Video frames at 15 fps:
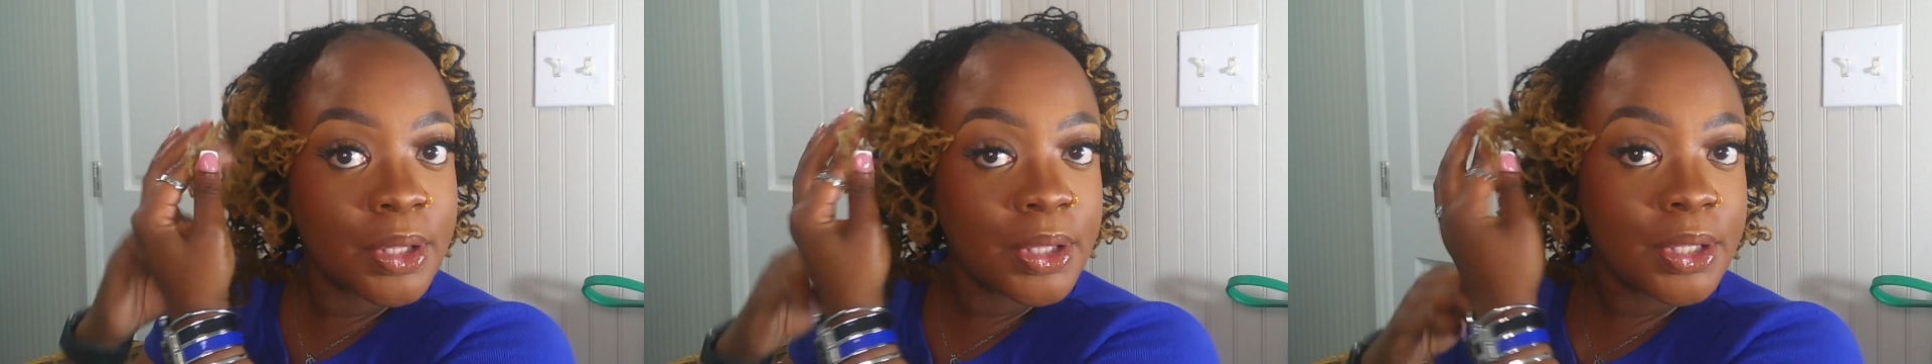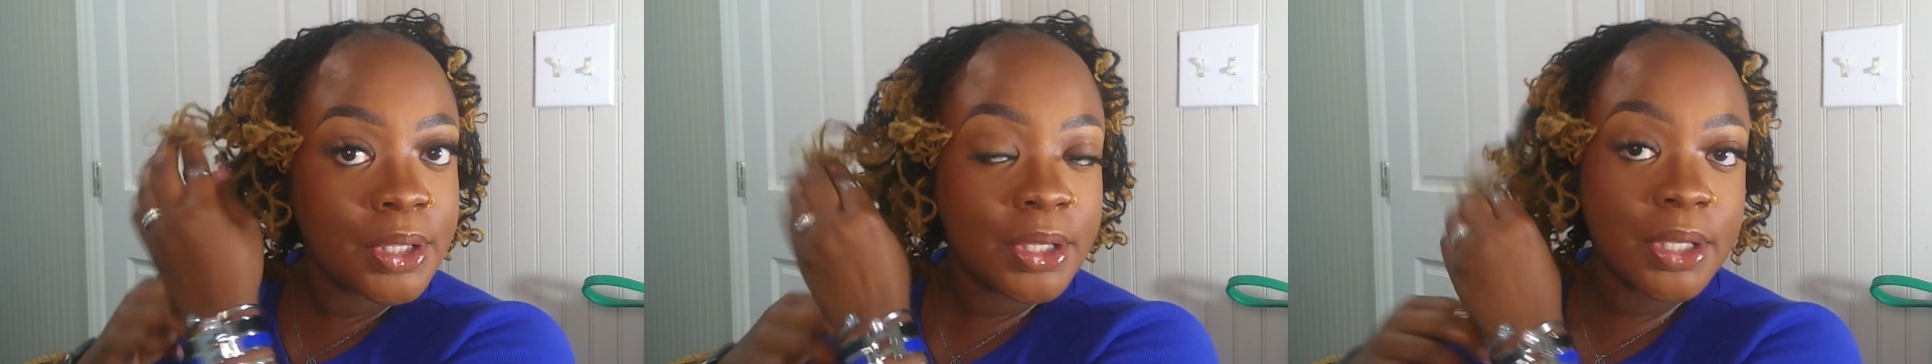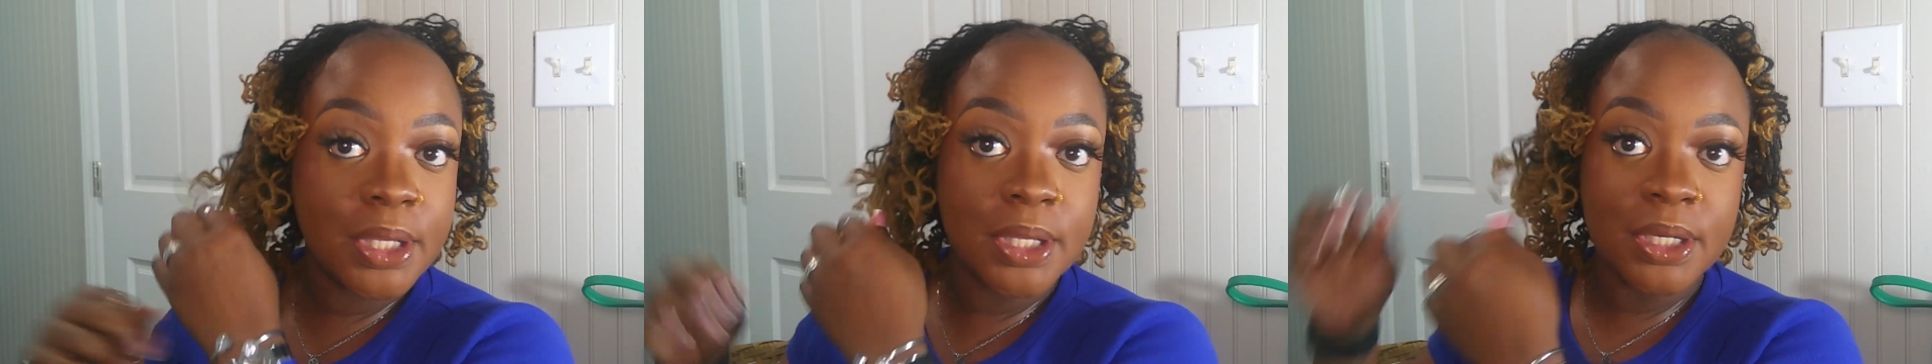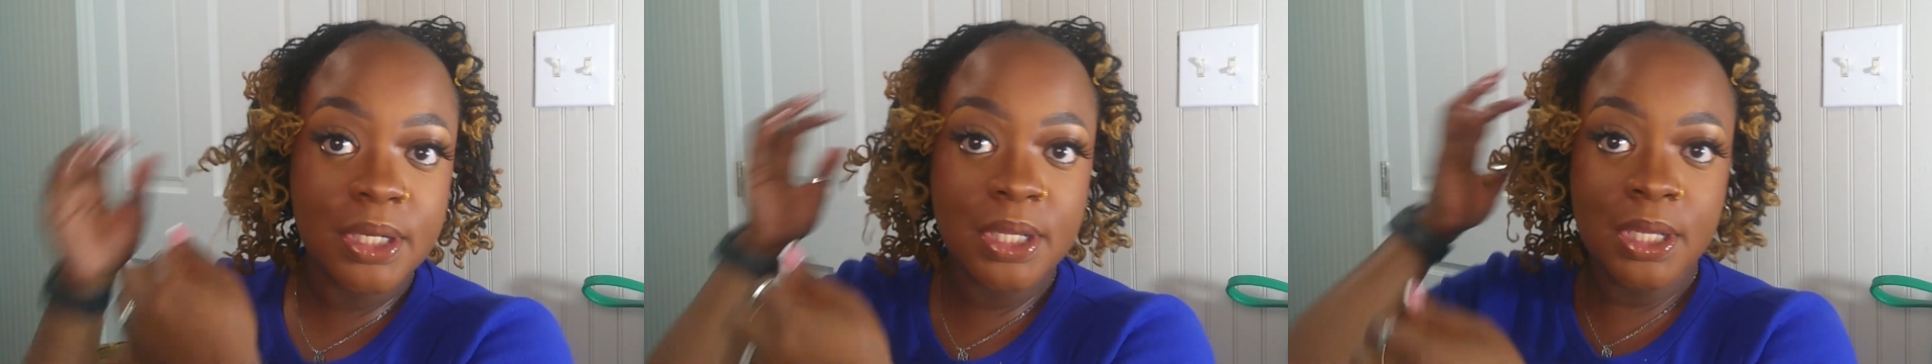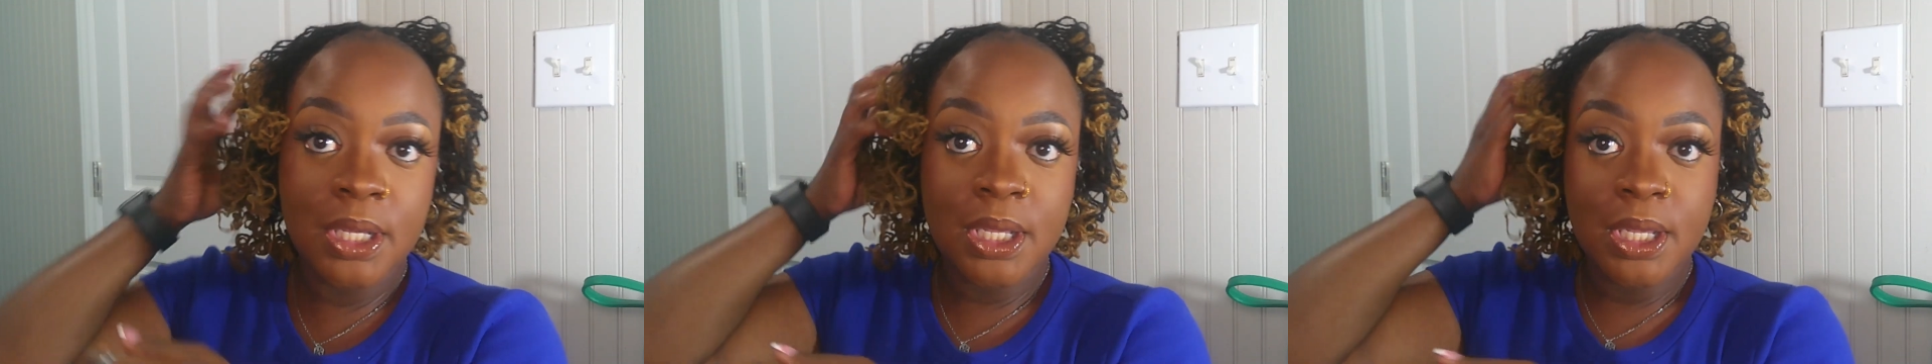And
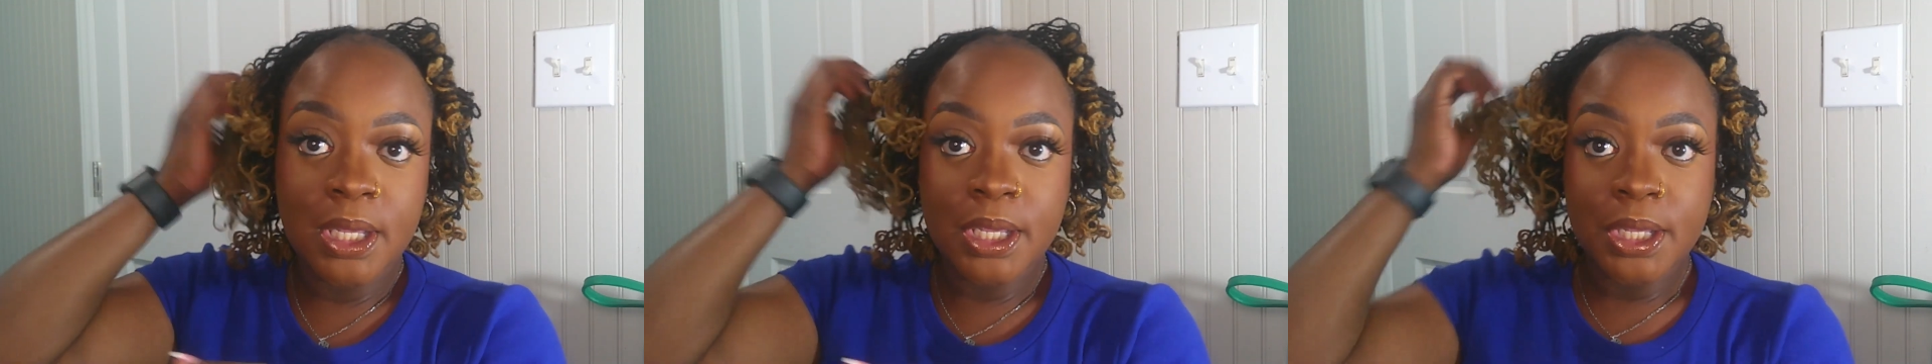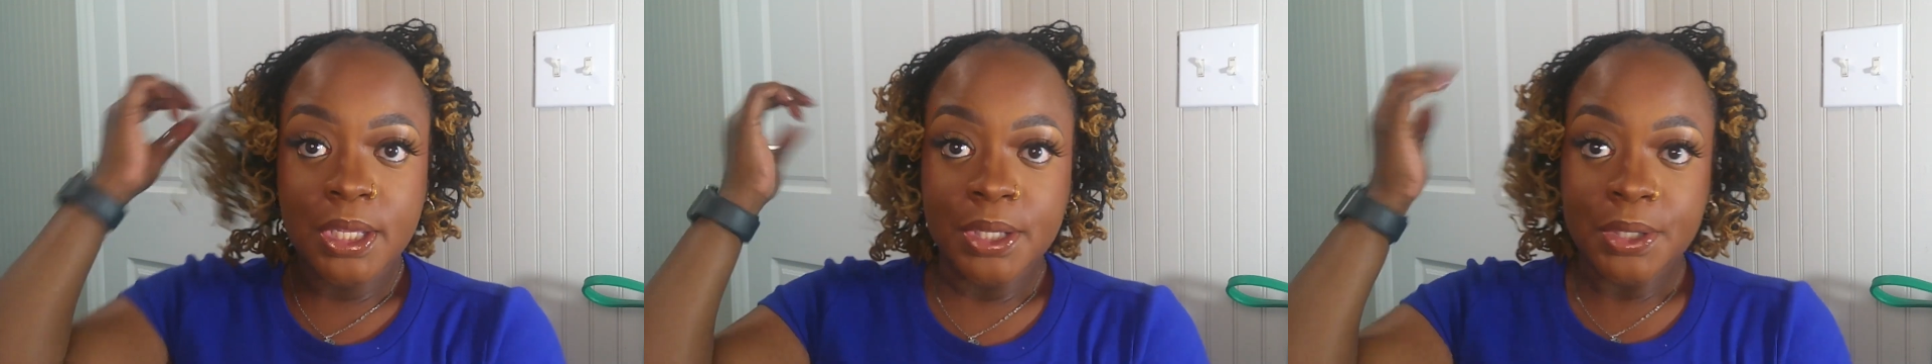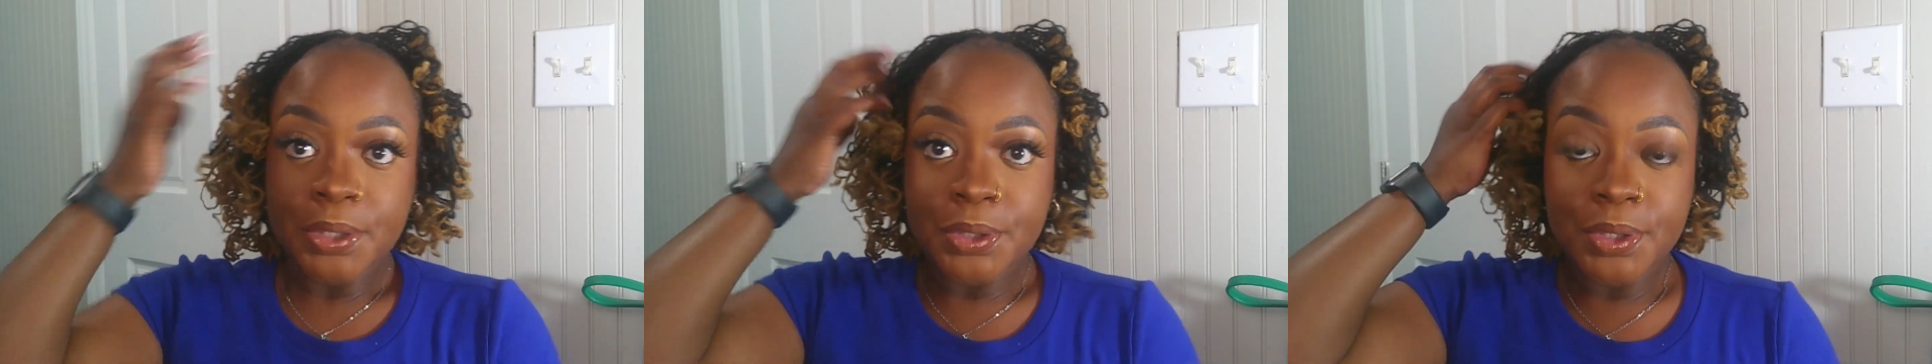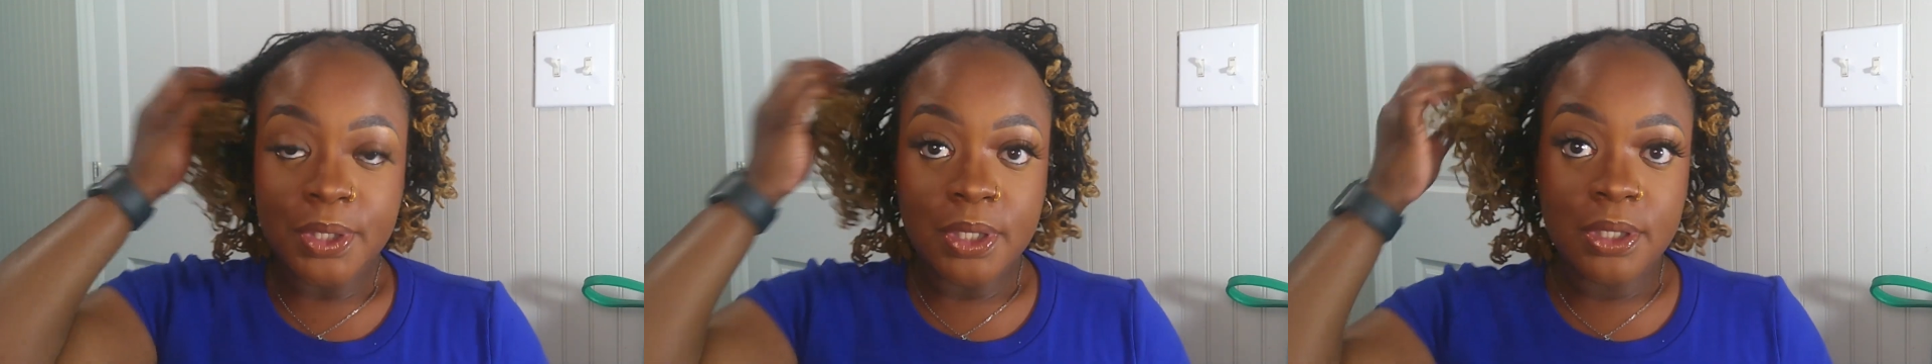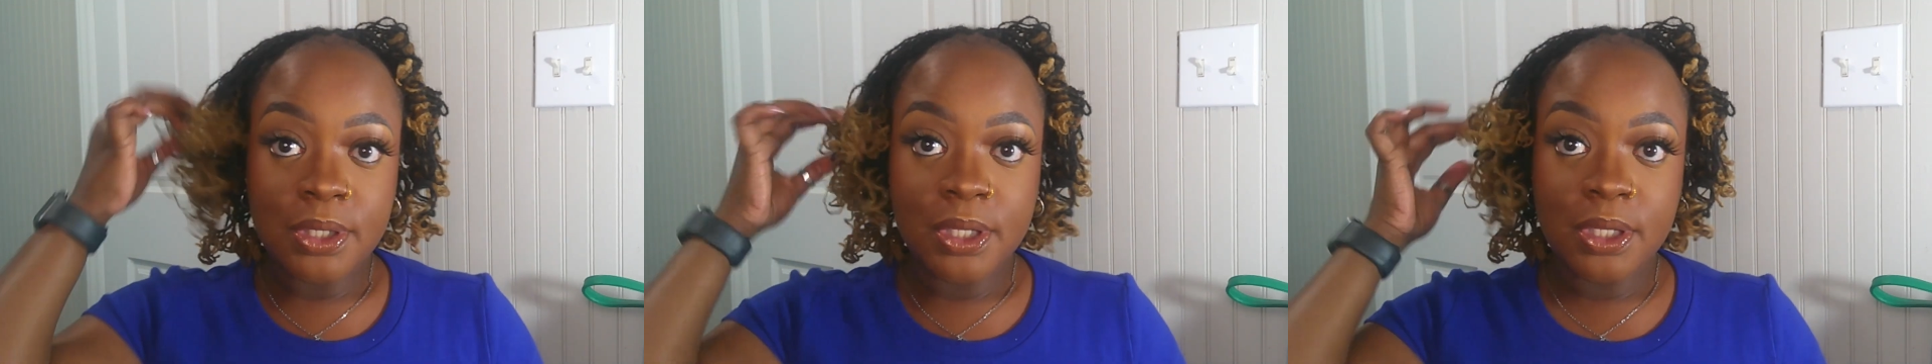
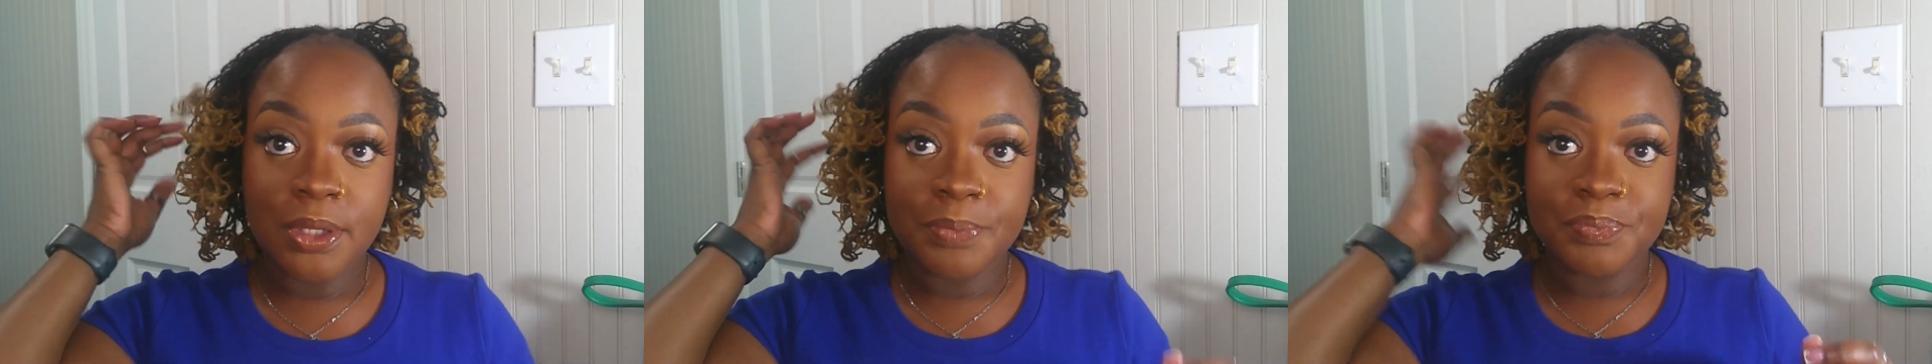yeah,